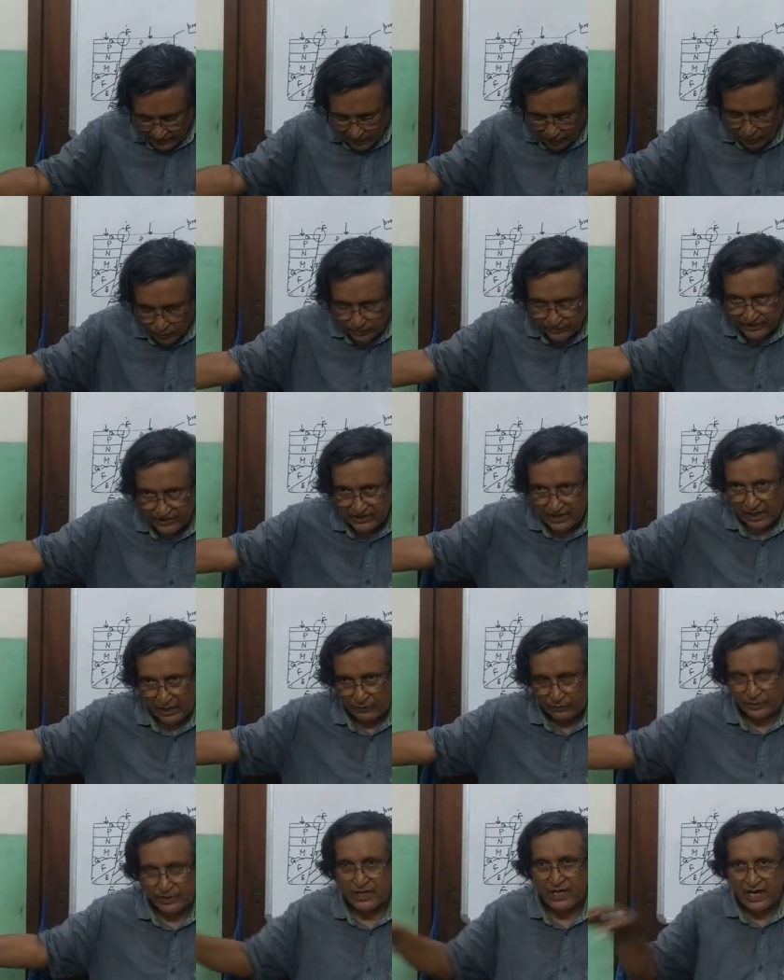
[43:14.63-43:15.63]
the whole thing
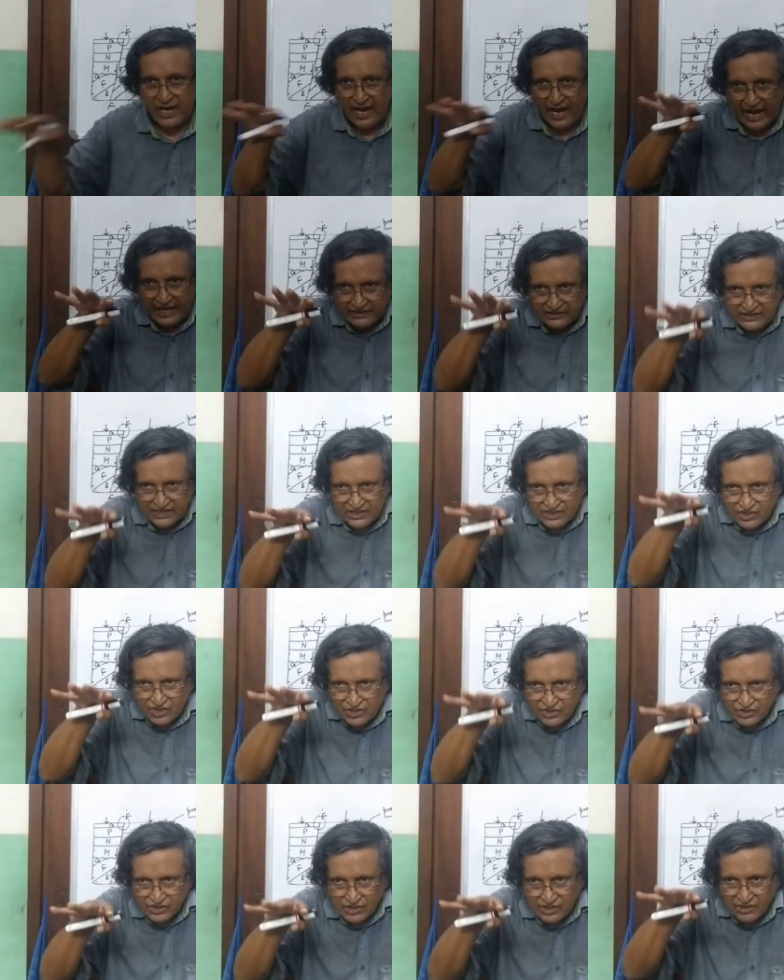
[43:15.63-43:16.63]
down. And this
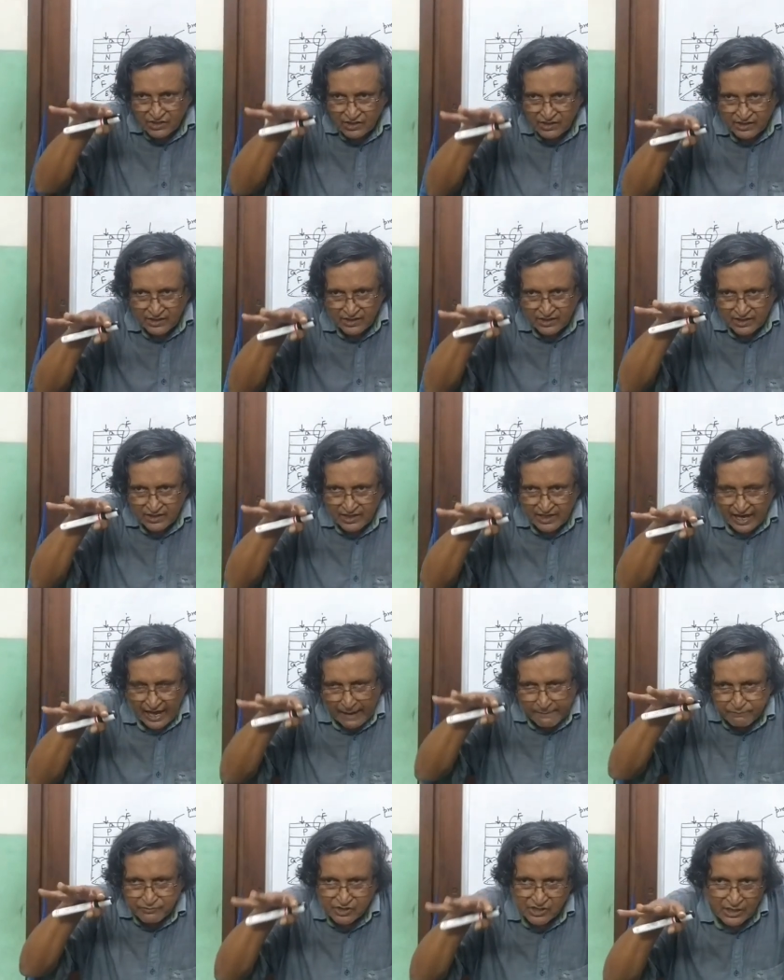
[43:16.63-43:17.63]
is
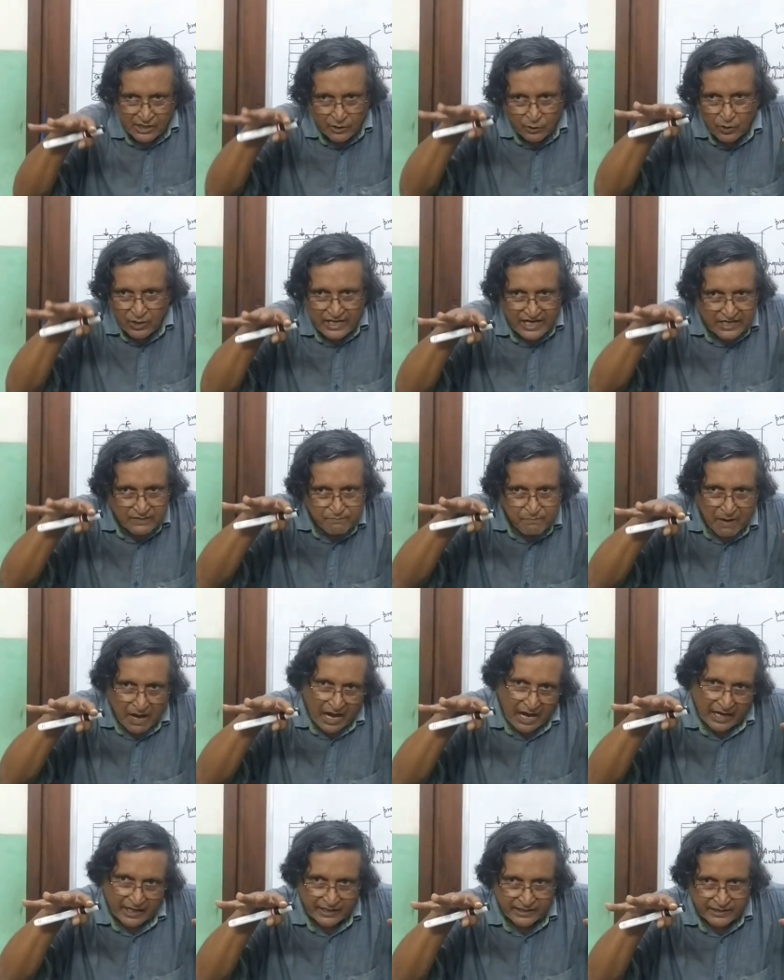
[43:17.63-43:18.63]
absolutely at
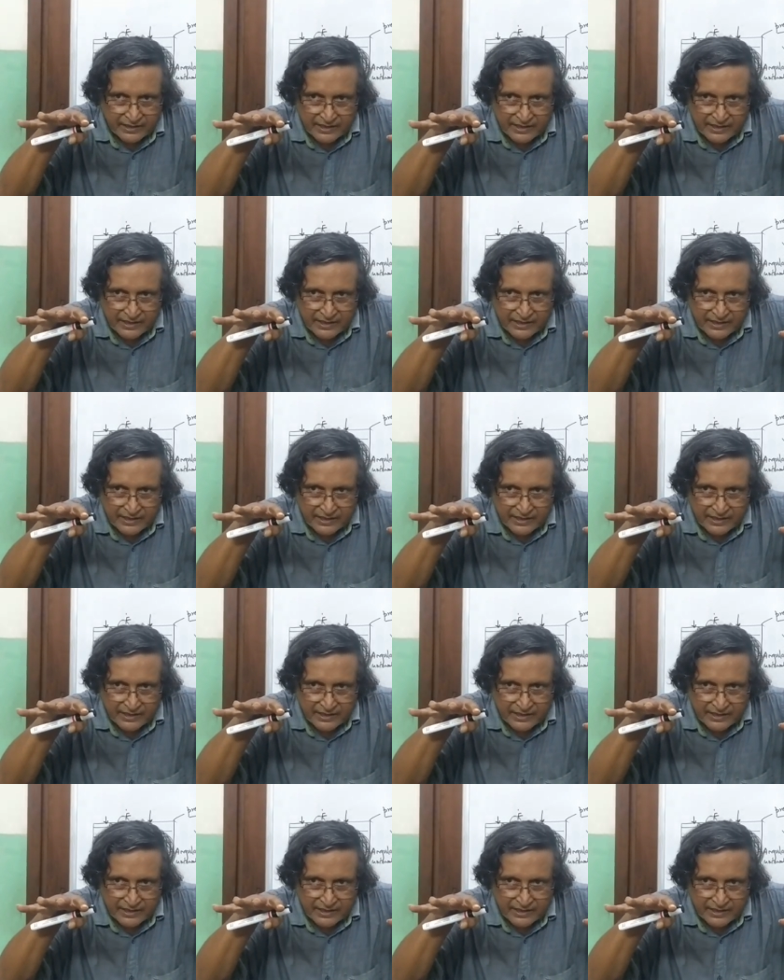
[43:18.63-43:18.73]
par.